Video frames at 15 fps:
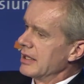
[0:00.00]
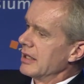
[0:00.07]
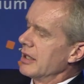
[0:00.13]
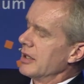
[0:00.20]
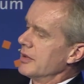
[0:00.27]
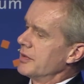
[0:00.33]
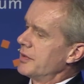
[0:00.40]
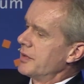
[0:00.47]

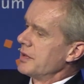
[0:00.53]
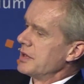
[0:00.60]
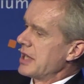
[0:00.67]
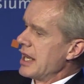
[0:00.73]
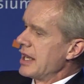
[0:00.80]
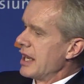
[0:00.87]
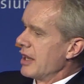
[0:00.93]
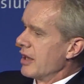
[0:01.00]
of
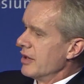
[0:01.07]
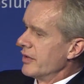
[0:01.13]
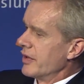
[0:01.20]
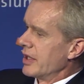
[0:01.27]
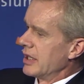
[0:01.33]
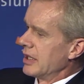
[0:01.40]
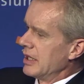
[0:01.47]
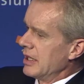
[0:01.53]
taking
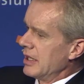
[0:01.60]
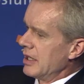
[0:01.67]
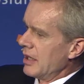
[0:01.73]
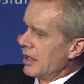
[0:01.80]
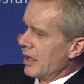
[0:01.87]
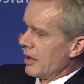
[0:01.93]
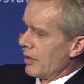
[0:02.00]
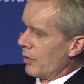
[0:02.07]
over
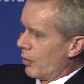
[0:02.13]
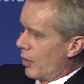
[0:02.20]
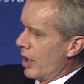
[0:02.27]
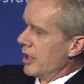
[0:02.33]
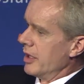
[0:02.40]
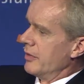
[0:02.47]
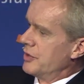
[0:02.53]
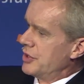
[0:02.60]

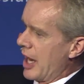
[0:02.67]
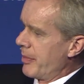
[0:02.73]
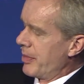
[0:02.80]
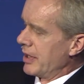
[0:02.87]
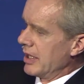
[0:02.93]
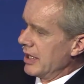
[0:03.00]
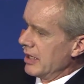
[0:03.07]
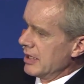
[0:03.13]
one of
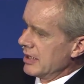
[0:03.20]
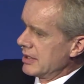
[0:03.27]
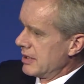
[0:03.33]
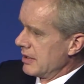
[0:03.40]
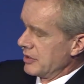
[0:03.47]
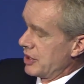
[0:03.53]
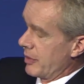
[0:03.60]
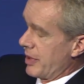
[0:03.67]
Japan's
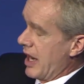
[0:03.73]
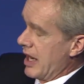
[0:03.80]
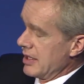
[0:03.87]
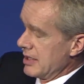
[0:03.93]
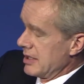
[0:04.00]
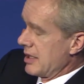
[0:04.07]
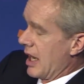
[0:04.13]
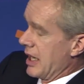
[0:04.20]

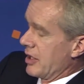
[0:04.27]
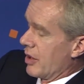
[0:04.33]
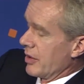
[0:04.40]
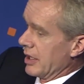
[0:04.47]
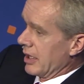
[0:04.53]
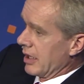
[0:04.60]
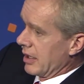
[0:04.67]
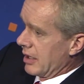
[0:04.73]

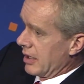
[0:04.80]
iconic